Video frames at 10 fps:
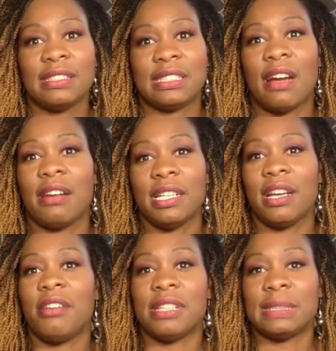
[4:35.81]
started
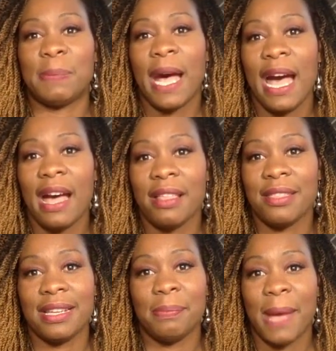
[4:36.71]
down this path
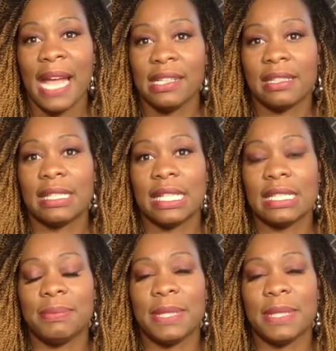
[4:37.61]
and abandoned it